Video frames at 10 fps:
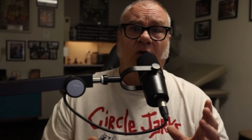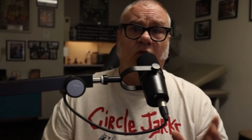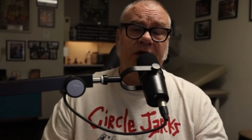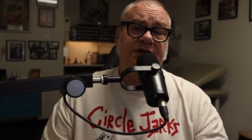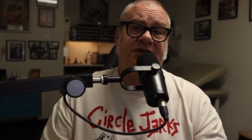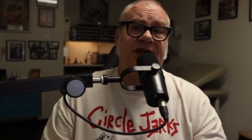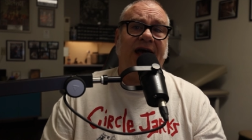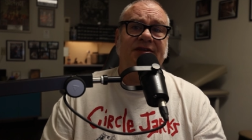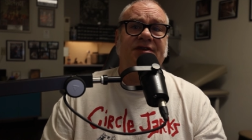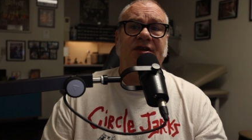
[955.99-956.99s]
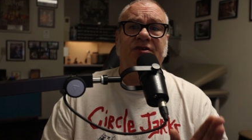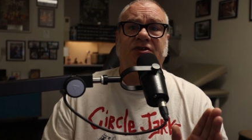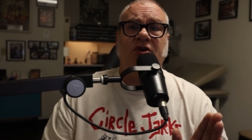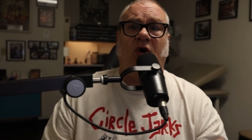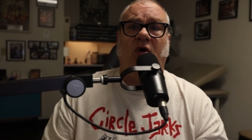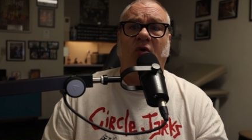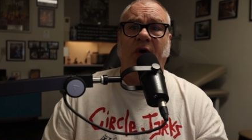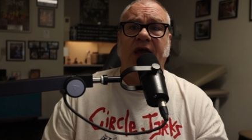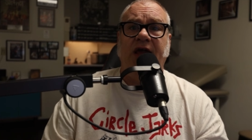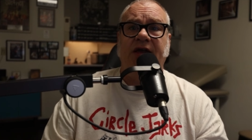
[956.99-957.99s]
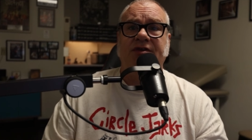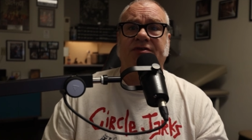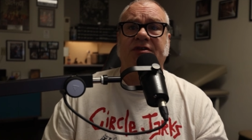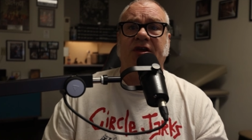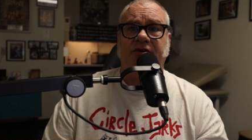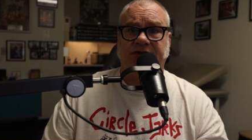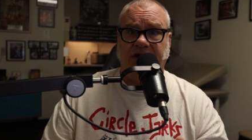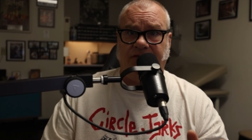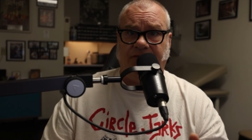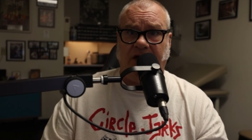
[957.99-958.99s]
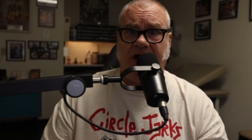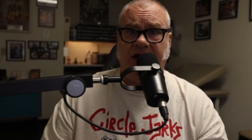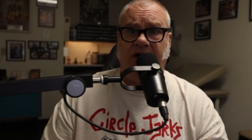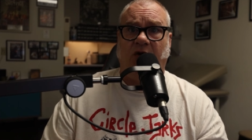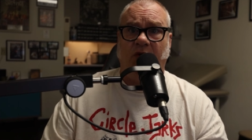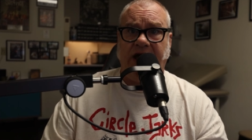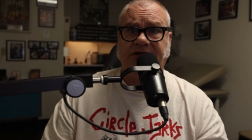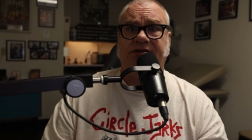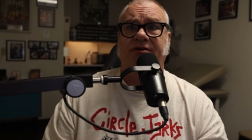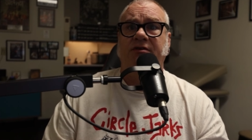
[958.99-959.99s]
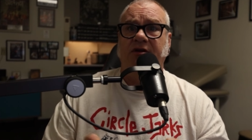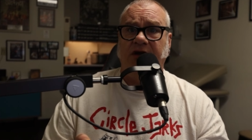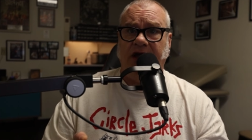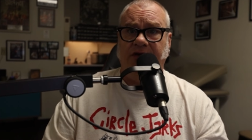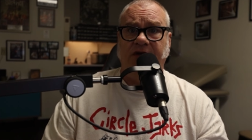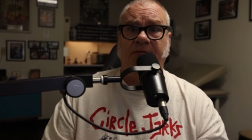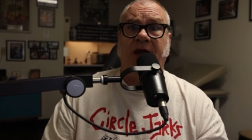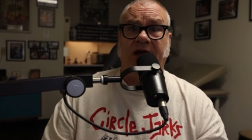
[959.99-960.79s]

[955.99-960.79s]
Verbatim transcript: When sizing, you should always get yourself uh, erect and then